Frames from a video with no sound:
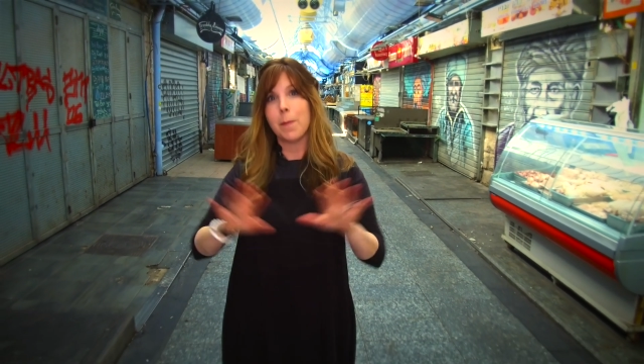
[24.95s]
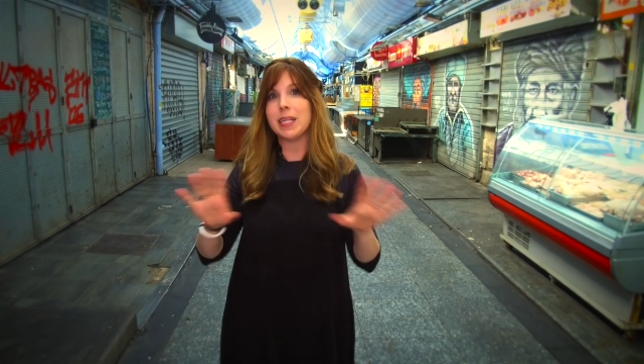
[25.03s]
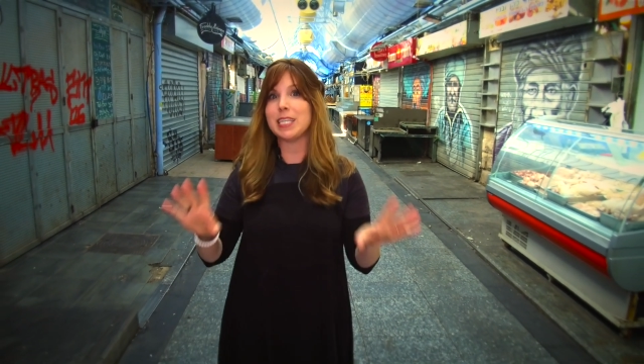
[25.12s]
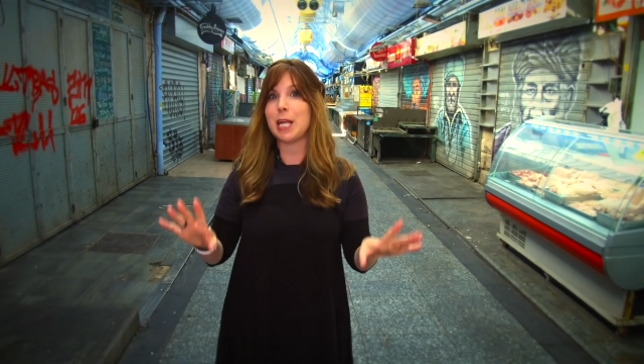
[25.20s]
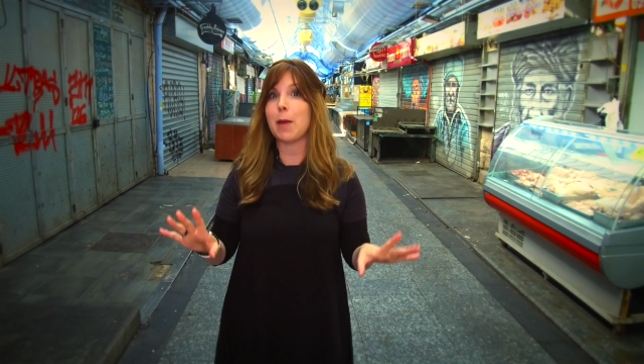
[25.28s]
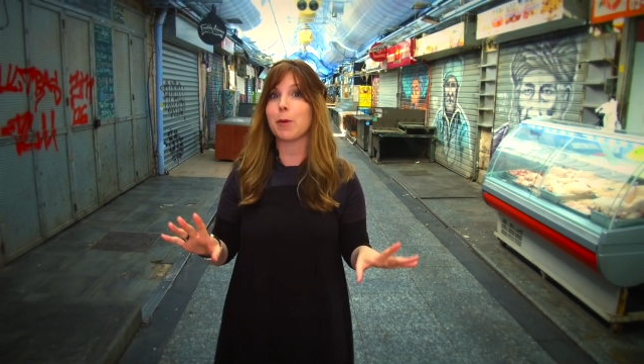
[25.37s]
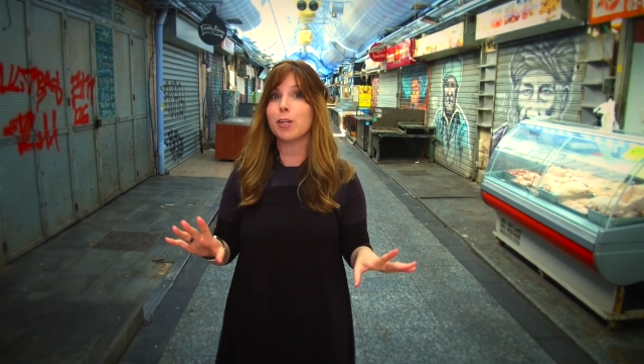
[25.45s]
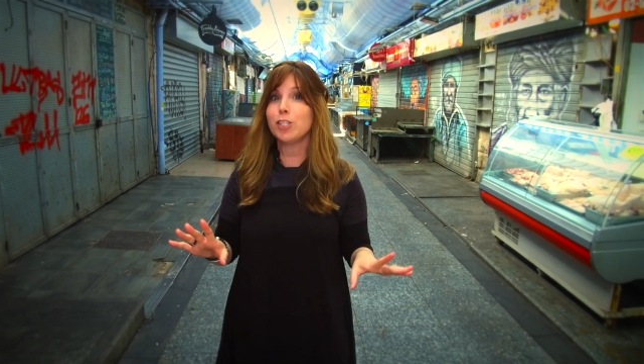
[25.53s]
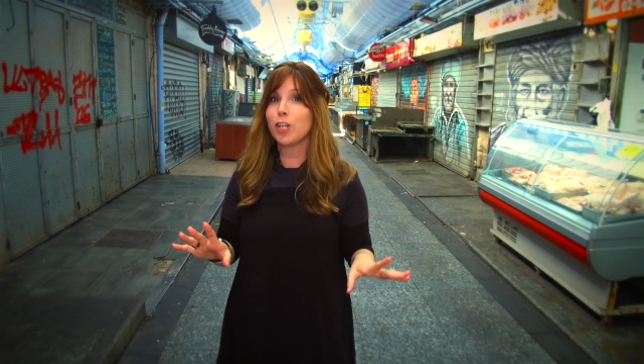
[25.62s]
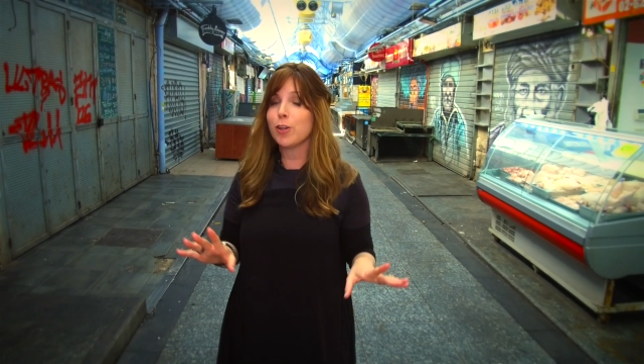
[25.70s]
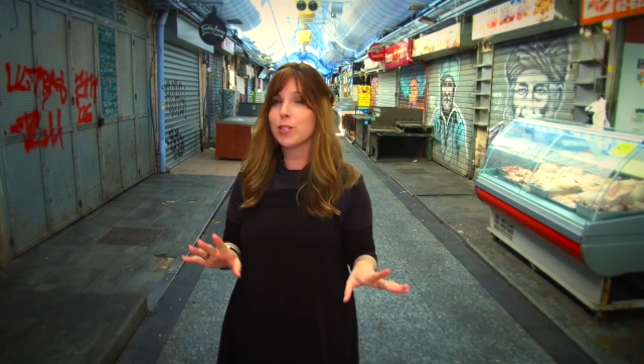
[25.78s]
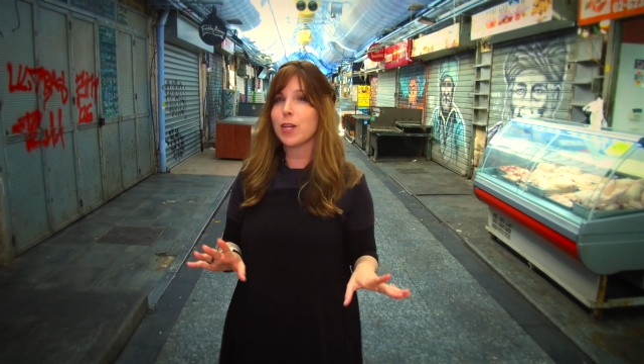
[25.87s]
But today I'm going
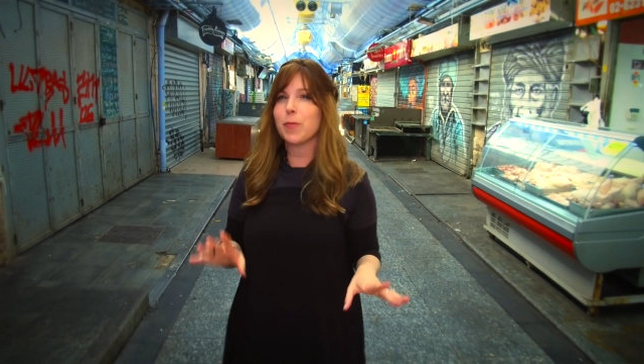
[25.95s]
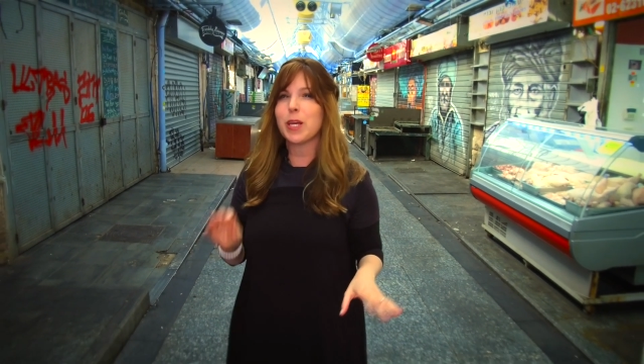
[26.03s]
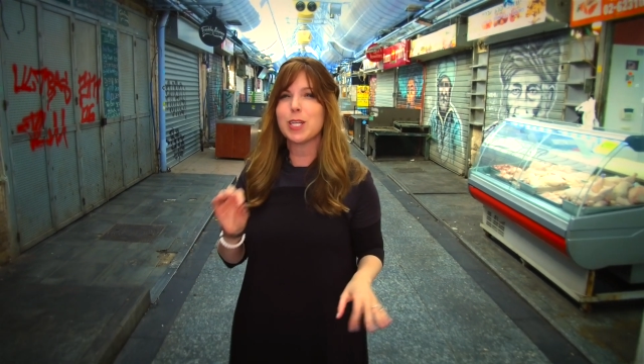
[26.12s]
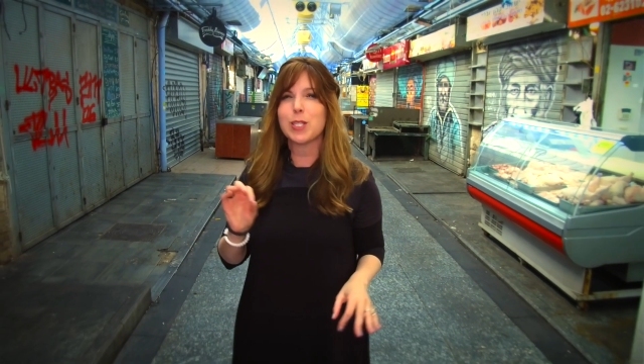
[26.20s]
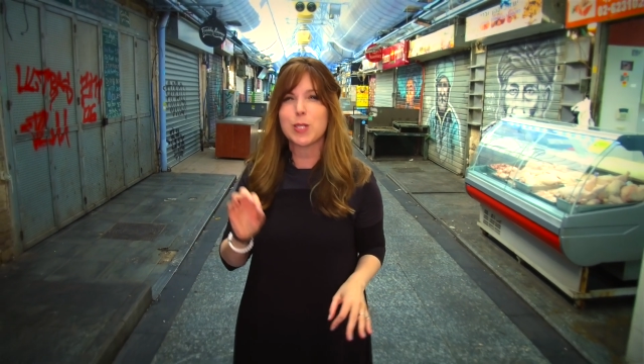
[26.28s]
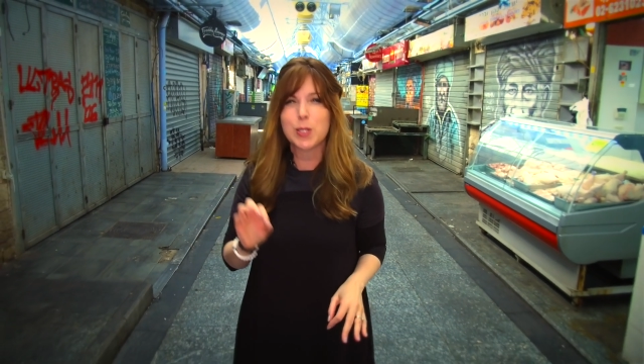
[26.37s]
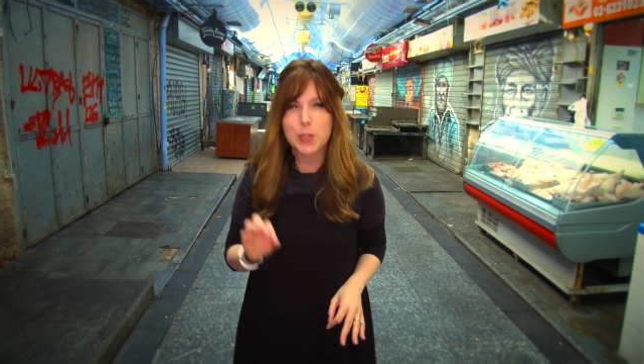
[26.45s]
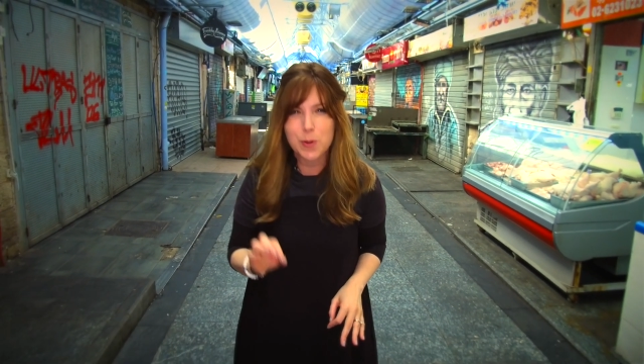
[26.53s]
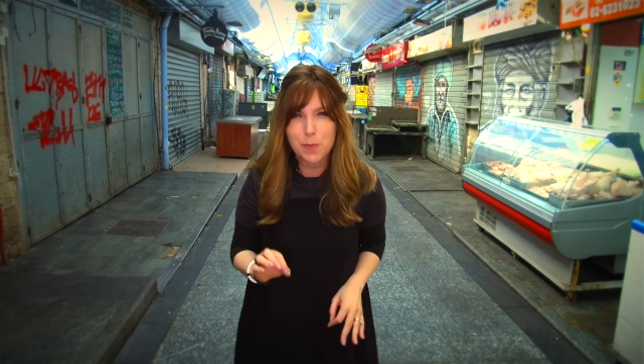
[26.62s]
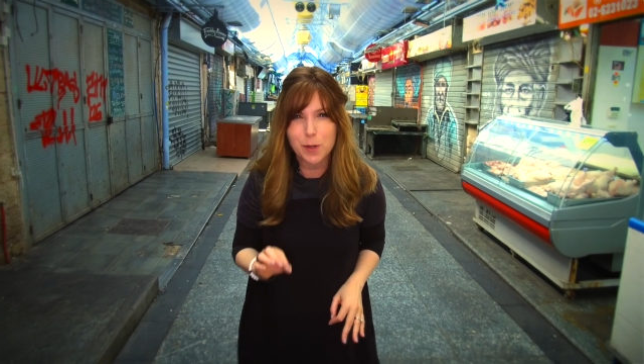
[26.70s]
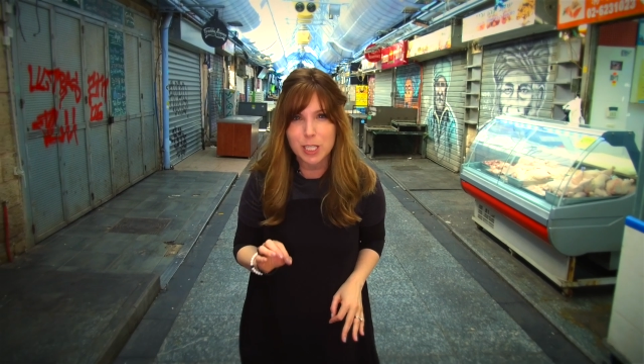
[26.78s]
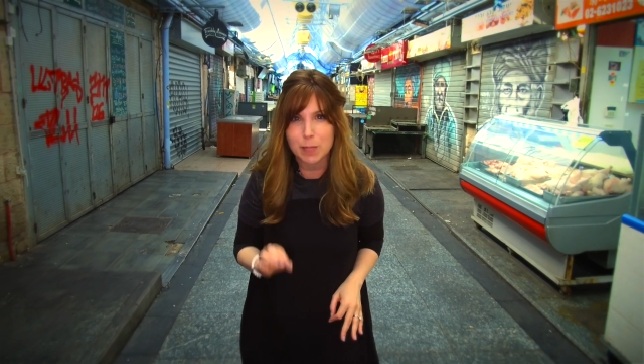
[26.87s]
to show you something
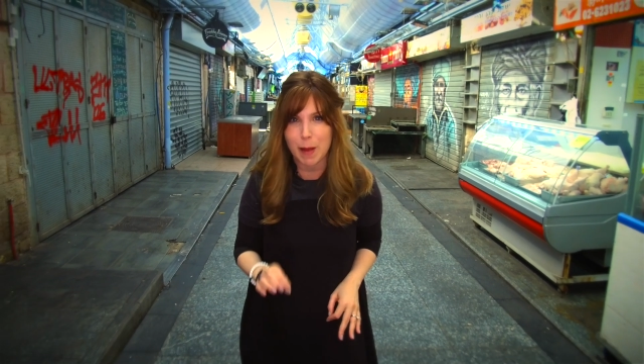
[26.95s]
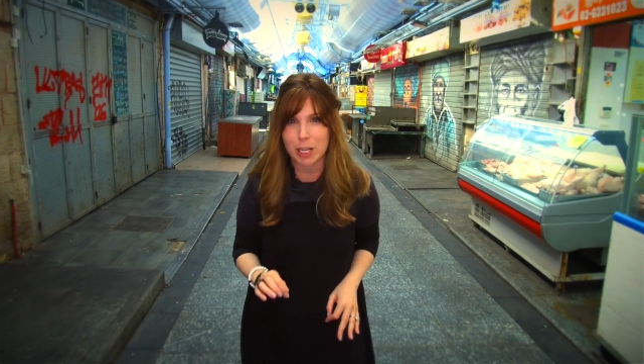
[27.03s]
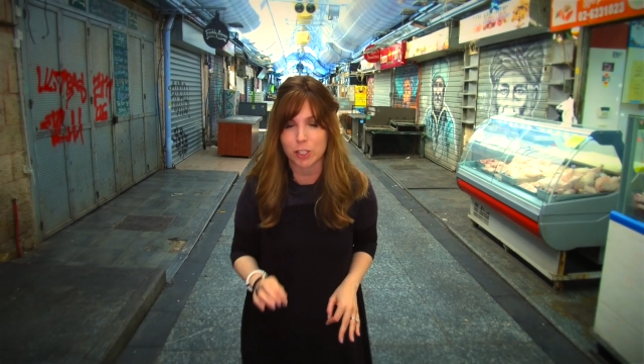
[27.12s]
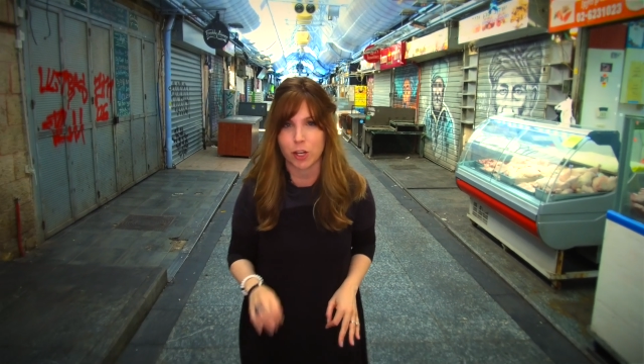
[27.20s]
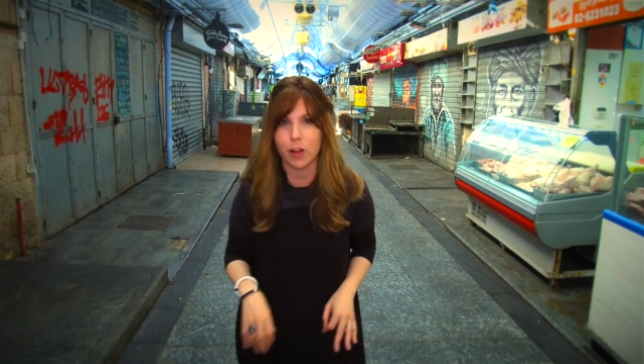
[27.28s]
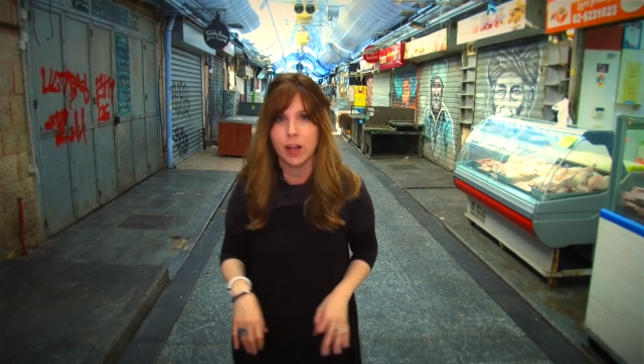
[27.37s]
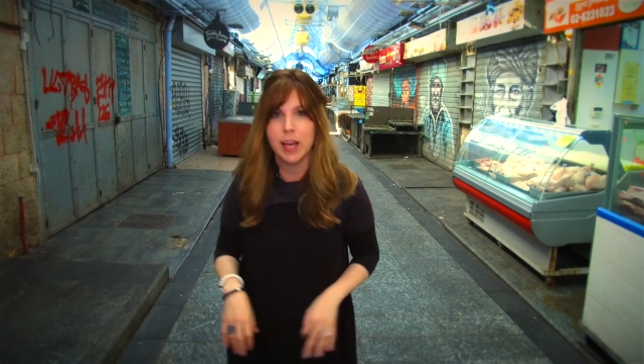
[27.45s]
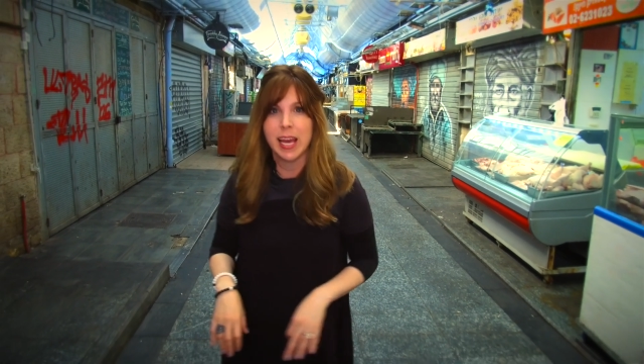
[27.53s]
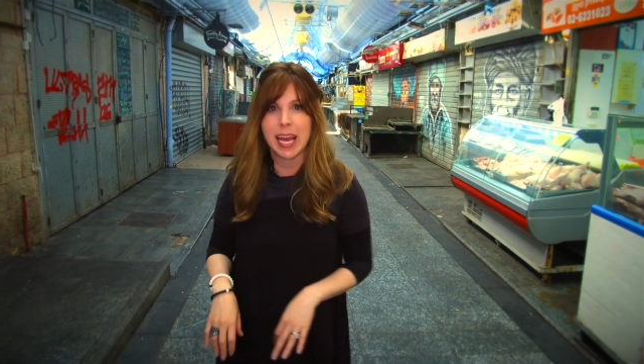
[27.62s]
super special.